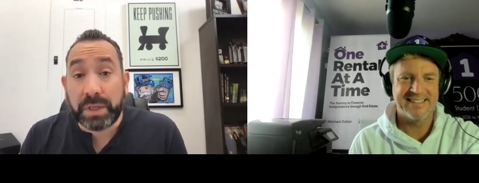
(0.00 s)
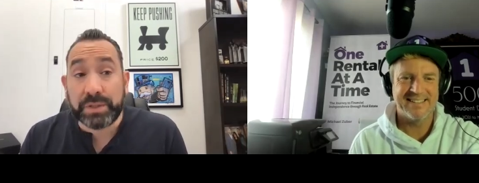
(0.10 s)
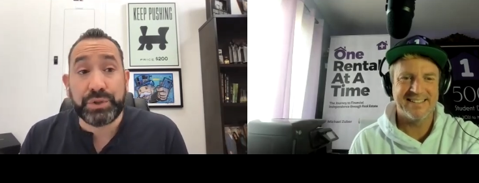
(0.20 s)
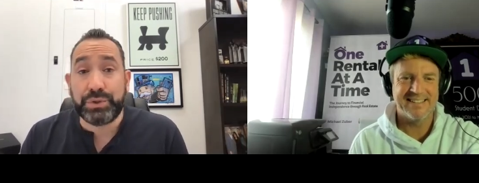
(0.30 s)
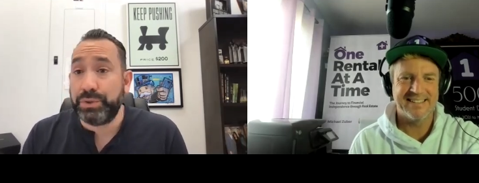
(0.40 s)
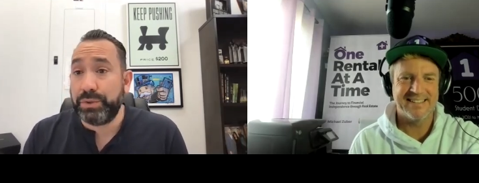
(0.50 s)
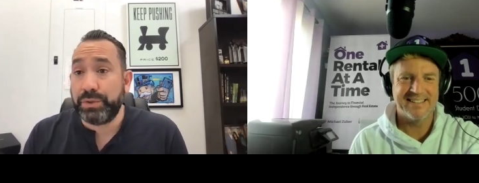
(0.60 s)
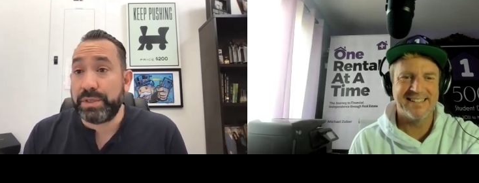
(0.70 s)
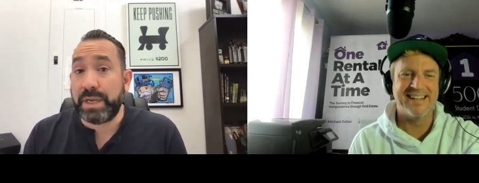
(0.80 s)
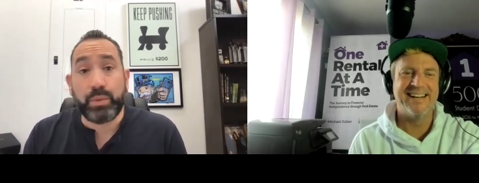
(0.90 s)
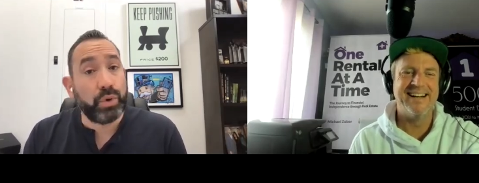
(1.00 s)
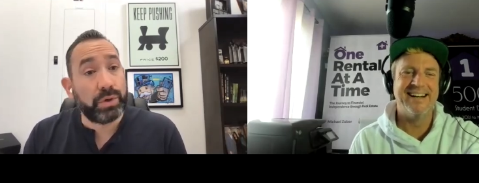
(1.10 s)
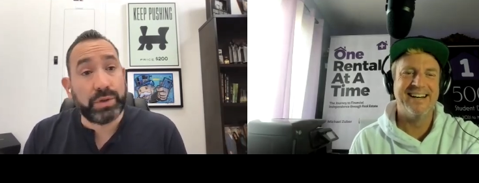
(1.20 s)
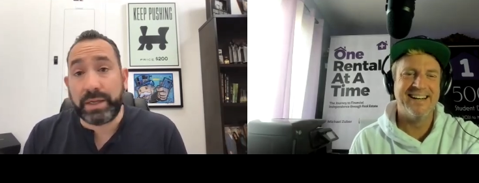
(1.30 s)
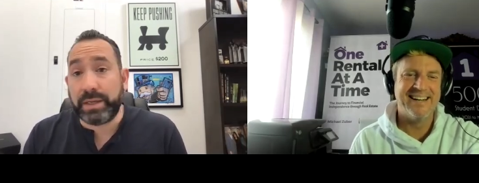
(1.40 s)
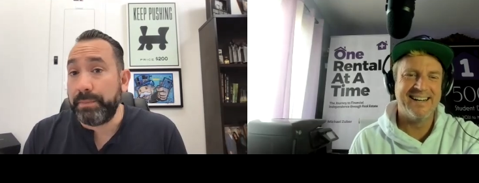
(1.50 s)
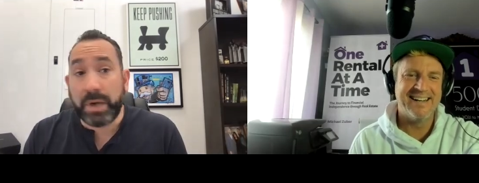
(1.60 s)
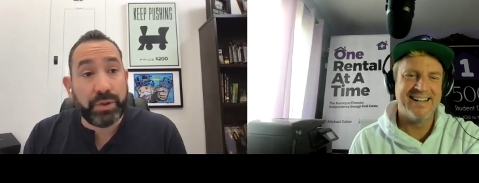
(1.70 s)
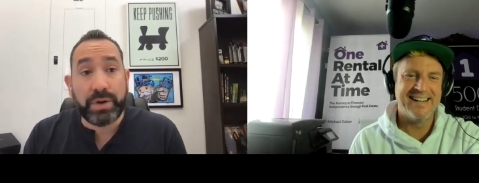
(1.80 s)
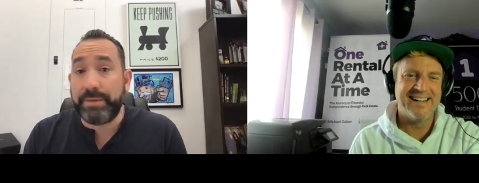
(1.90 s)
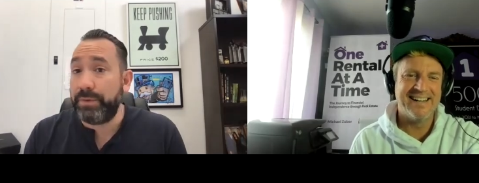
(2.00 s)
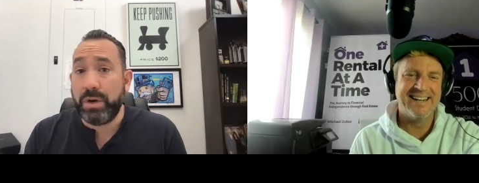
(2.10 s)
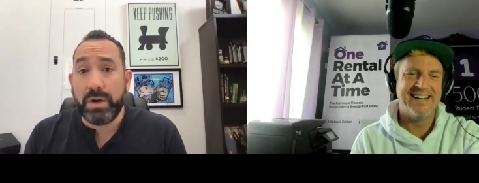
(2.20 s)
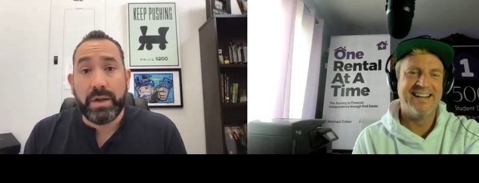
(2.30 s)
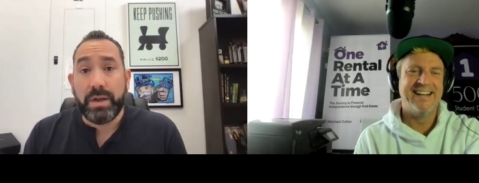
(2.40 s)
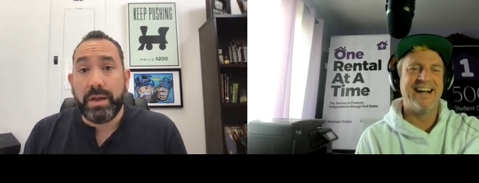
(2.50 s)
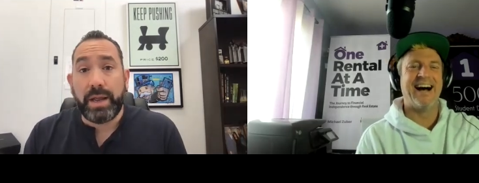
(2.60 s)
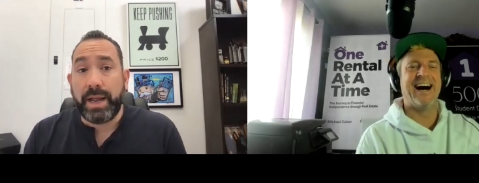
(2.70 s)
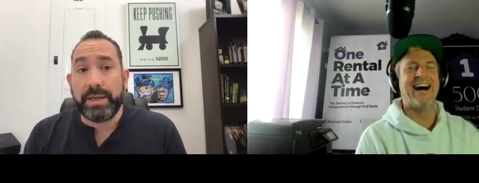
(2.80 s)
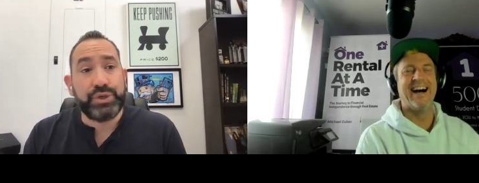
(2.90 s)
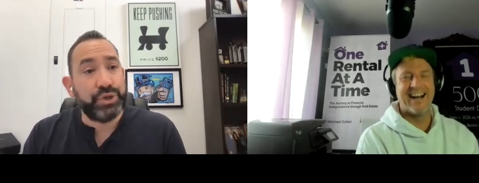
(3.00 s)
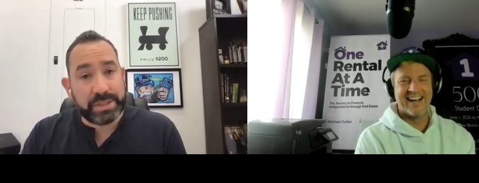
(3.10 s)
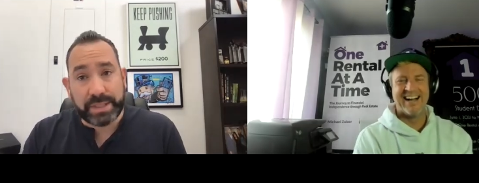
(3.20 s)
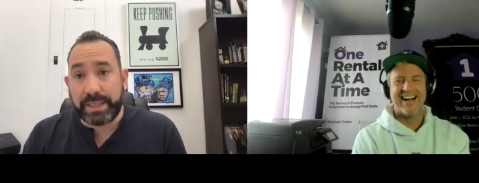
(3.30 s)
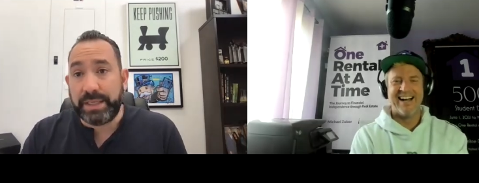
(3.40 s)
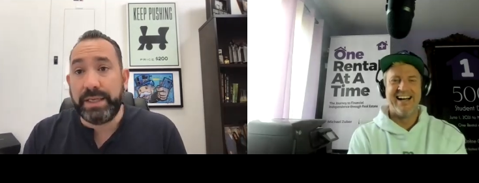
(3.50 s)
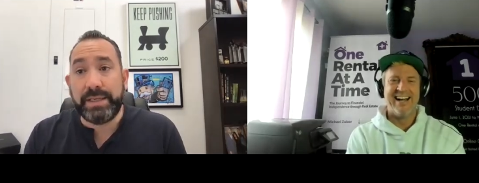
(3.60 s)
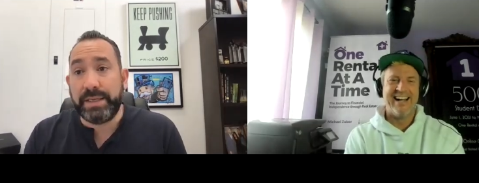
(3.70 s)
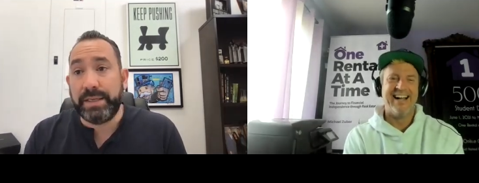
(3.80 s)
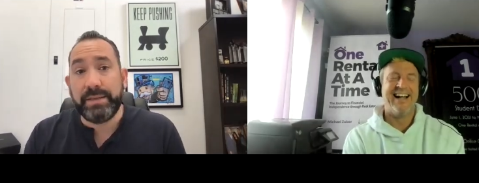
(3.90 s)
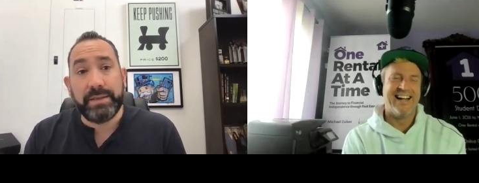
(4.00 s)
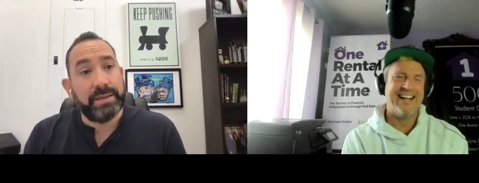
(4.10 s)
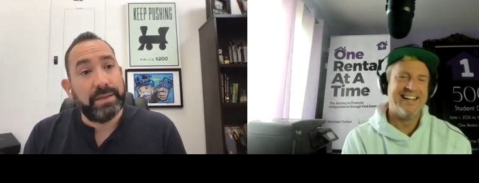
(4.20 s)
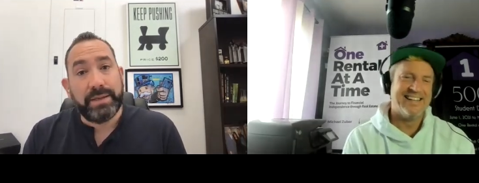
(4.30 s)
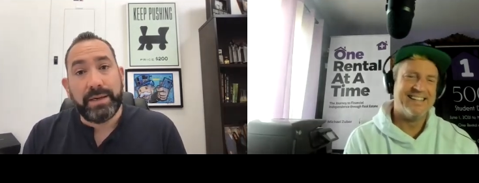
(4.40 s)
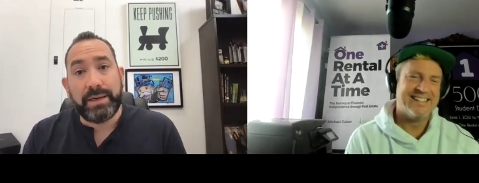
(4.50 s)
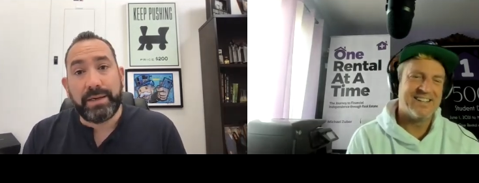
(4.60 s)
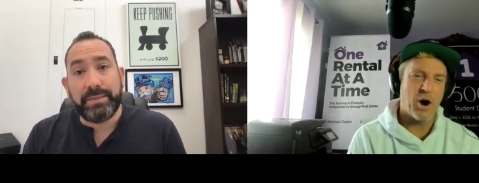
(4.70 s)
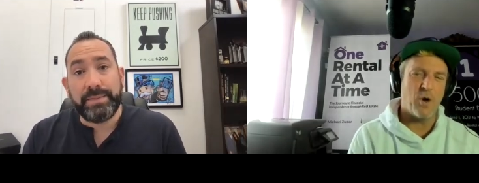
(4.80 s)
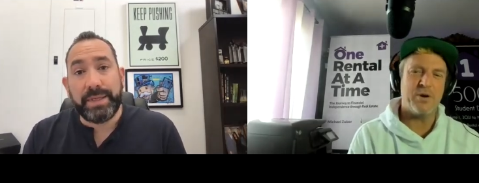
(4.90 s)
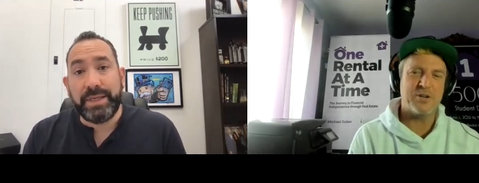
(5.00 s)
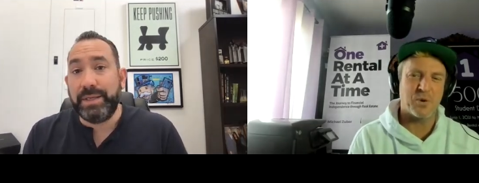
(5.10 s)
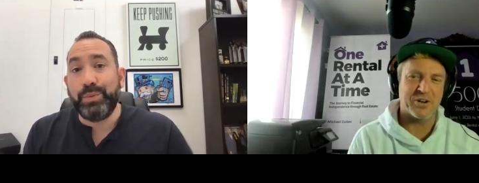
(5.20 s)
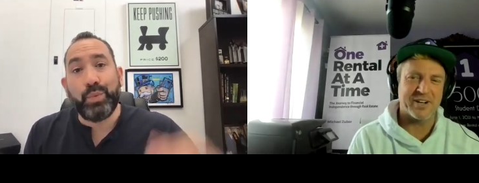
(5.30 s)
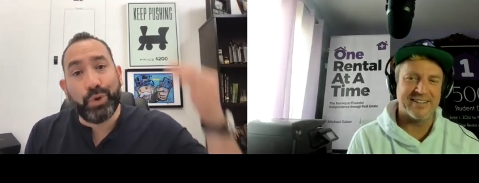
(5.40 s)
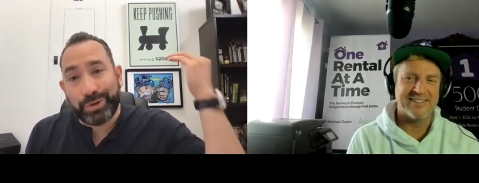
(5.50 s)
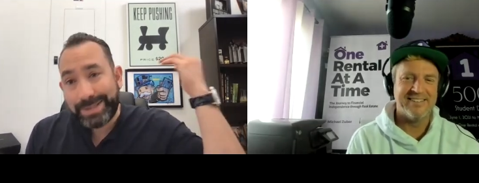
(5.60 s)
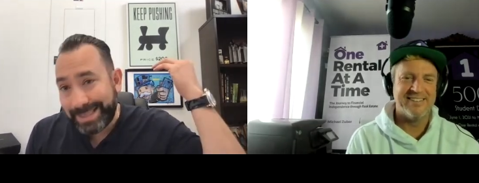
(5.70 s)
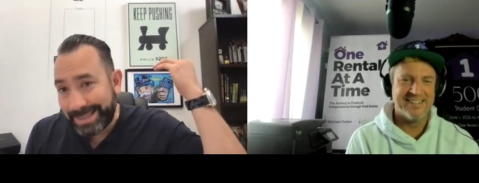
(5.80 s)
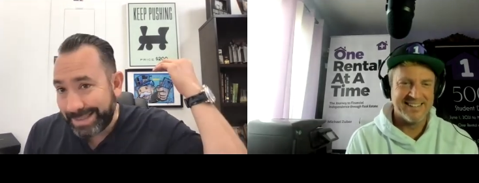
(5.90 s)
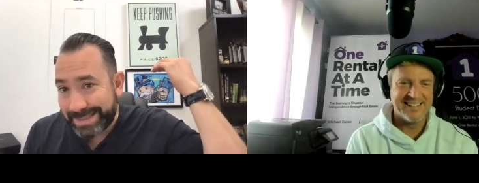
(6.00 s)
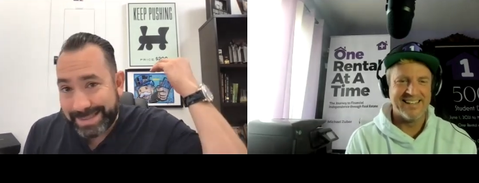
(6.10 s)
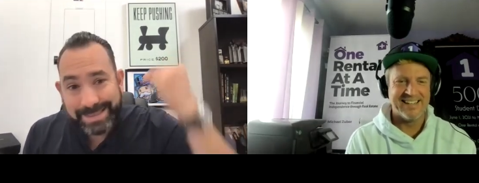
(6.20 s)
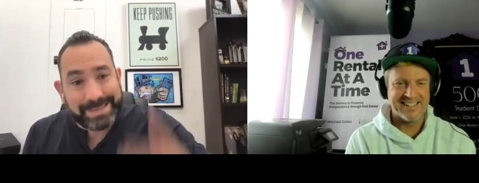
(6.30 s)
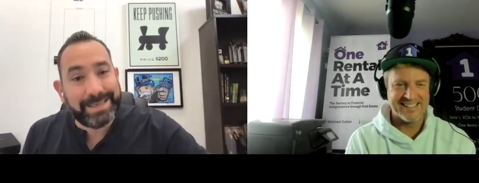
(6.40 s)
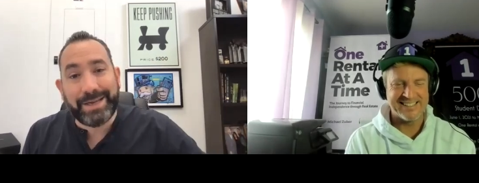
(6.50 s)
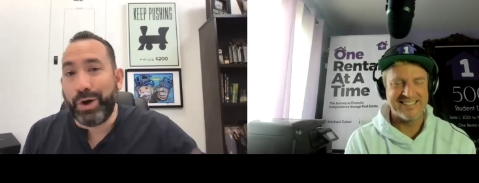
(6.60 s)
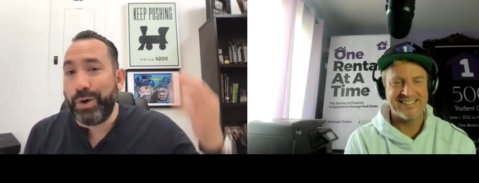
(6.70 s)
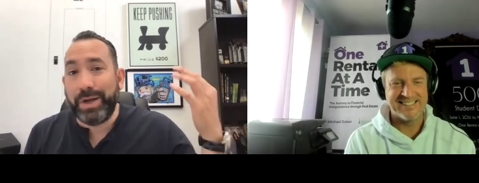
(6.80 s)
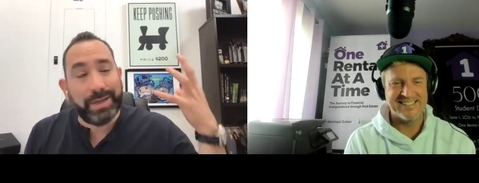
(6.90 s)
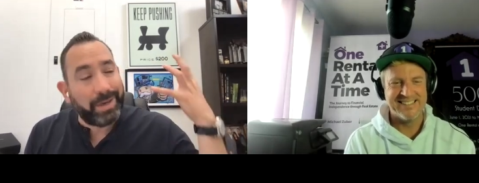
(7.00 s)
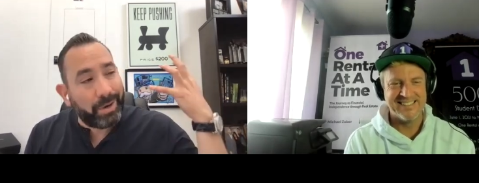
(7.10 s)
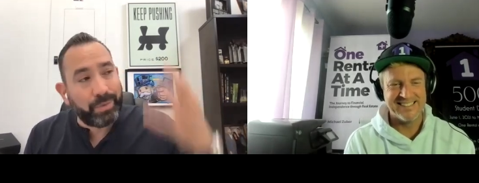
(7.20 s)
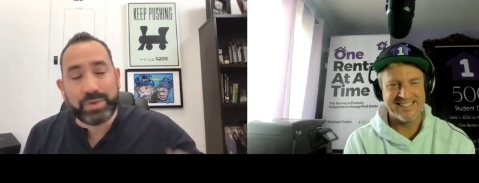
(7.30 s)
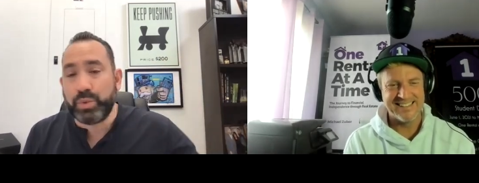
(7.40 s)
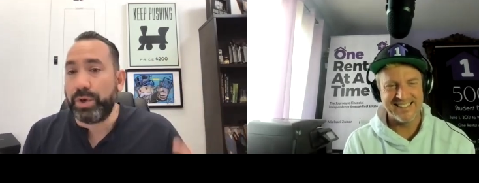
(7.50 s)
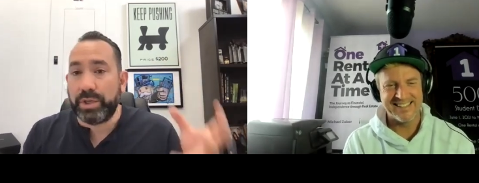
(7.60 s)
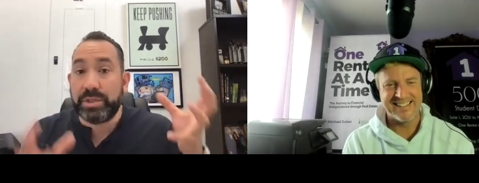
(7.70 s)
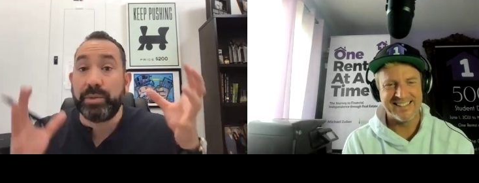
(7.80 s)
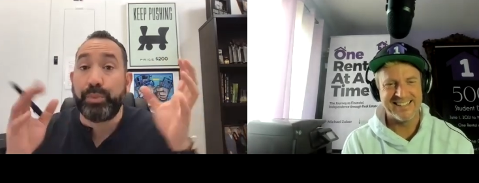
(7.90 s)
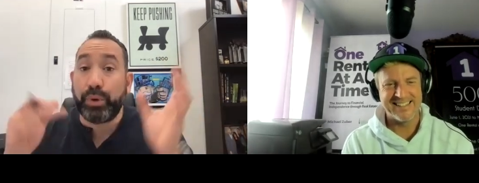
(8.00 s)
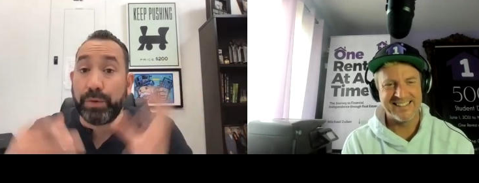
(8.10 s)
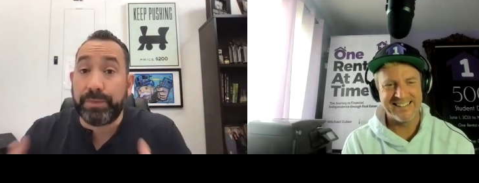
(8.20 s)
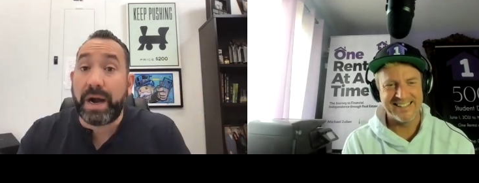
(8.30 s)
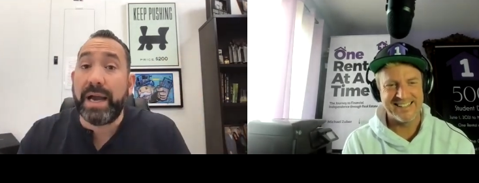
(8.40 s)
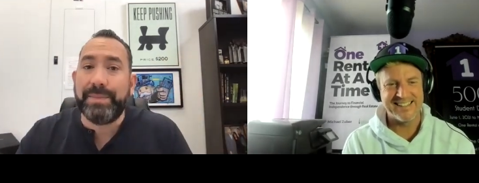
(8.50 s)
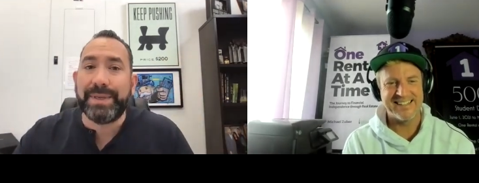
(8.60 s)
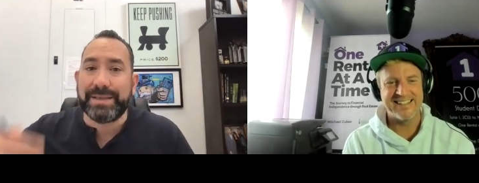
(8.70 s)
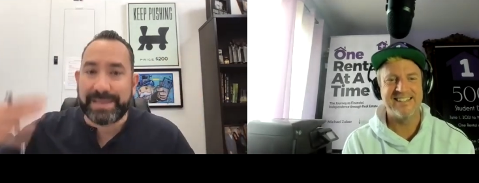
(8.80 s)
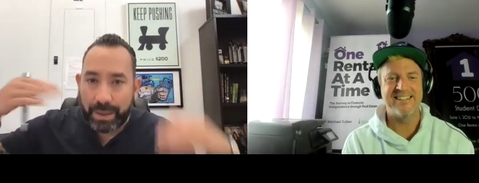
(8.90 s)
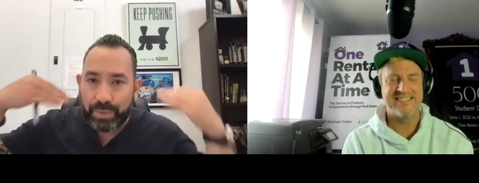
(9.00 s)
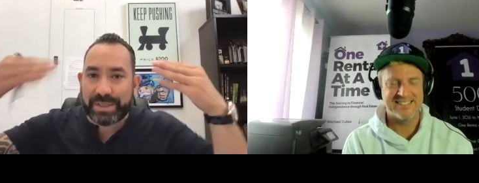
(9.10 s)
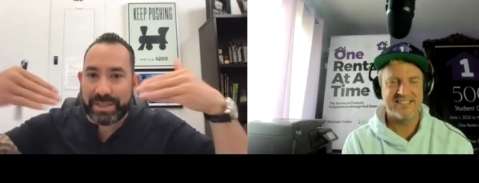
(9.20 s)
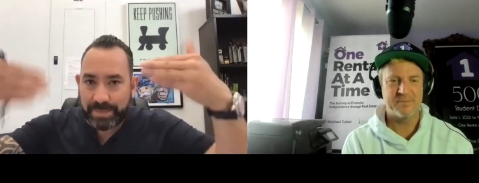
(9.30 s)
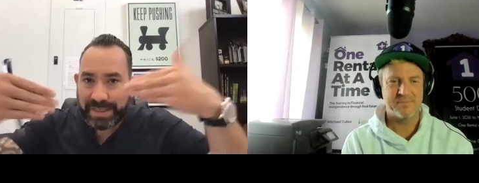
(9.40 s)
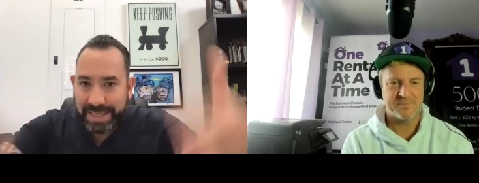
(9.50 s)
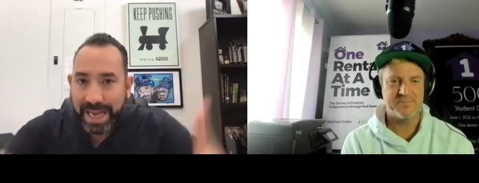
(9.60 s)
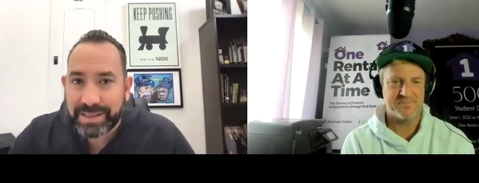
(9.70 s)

Speaker 1: too much because I work like a mother effer and just like he did. Um,
Speaker 2: always working. Worked his,
Speaker 1: all, always working to provide because that was his